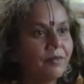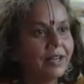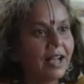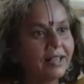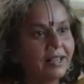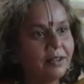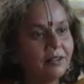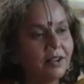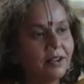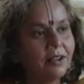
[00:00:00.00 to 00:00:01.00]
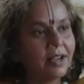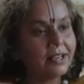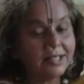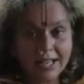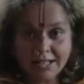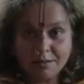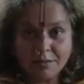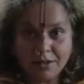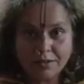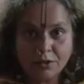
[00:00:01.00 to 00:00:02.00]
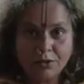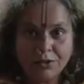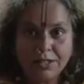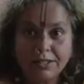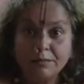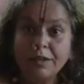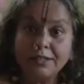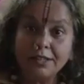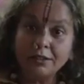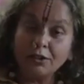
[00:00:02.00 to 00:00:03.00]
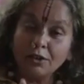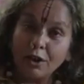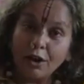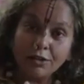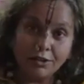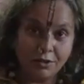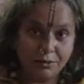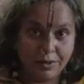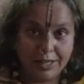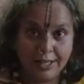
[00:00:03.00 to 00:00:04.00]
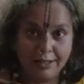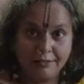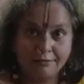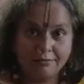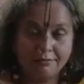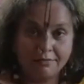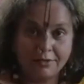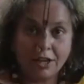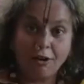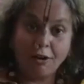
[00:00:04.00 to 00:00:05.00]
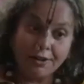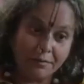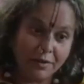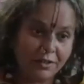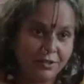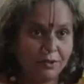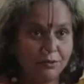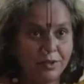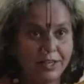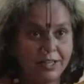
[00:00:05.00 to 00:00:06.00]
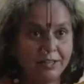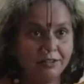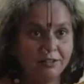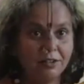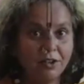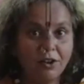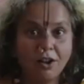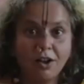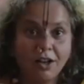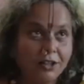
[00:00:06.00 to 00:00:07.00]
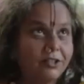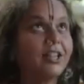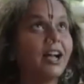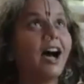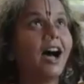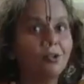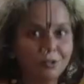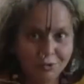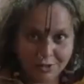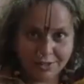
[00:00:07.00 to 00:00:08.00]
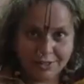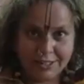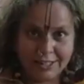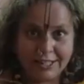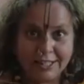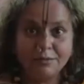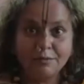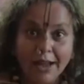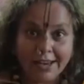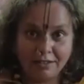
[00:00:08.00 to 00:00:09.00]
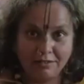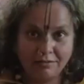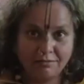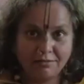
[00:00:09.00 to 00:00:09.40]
But Akka's husband, Kaushik, said, but the cloth you're wearing, the ornaments you're wearing, the house you're sitting in is mine.